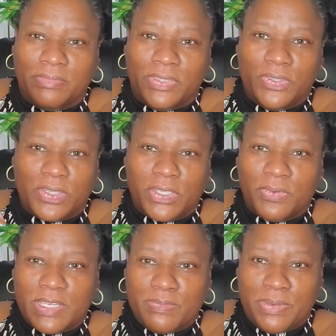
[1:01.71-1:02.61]
use a
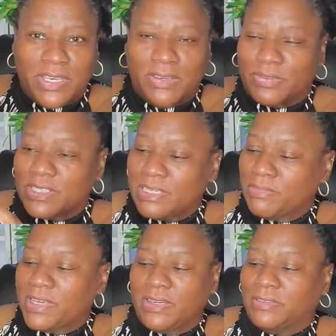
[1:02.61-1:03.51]
USB or
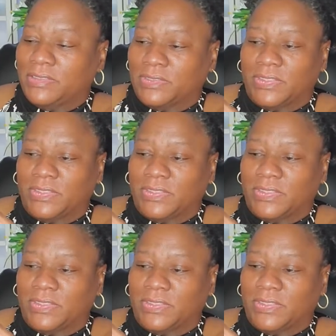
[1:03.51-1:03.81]
something else or